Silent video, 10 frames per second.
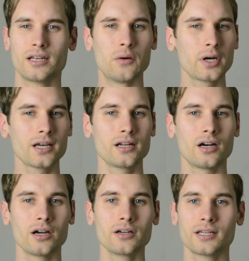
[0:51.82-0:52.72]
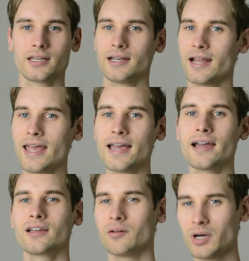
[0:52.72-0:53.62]
Now, what kind of art can an A
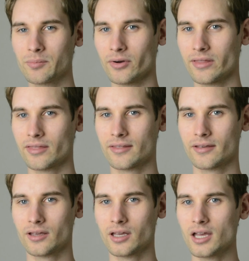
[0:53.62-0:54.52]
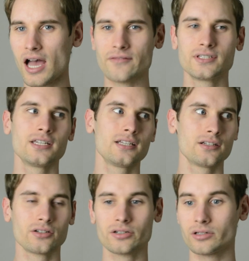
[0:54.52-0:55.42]
I come up with? I've
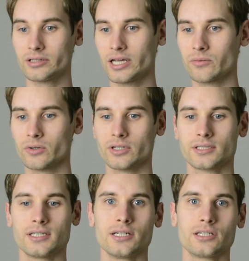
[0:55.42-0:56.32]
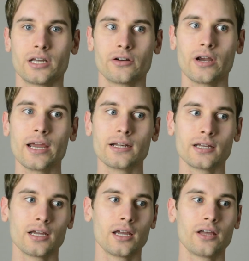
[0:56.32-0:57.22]
seen neural networks that generate
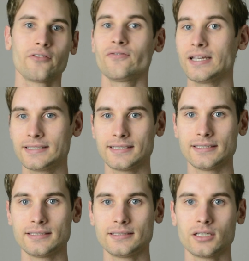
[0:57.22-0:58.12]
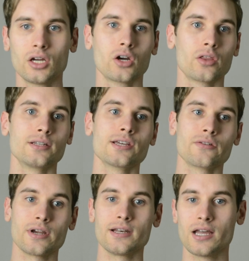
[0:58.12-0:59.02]
faces, that
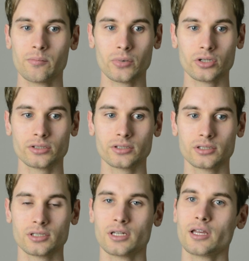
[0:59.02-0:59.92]
generate numbers.